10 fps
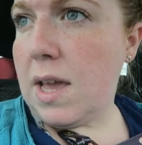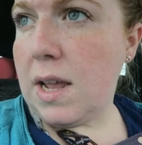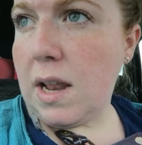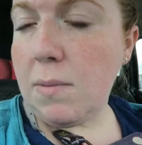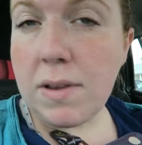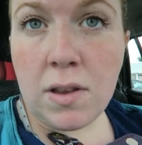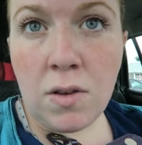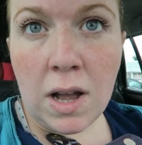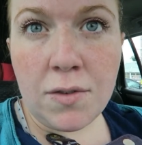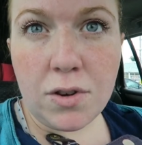And I will see
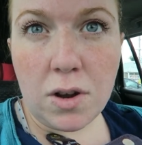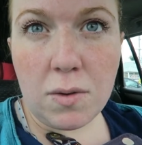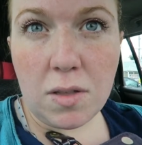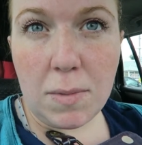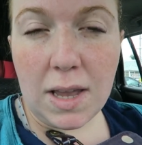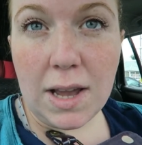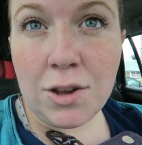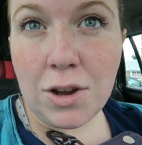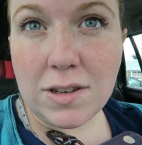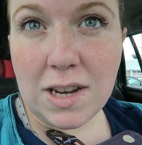you after with my
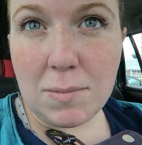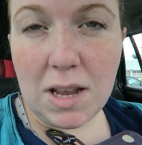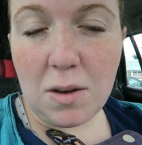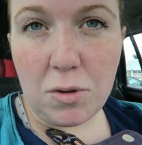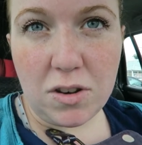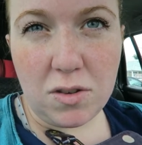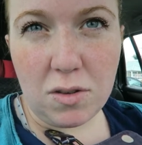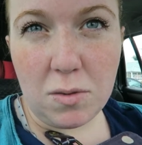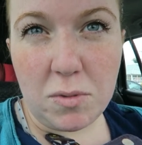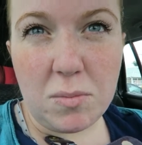haircut and my eyebrows
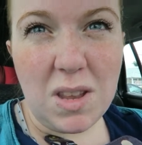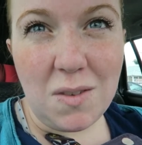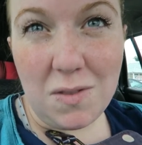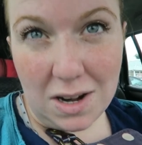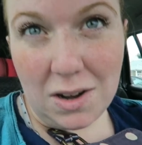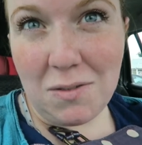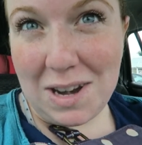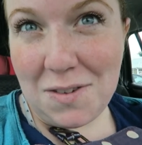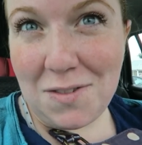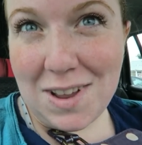done, so probably a very red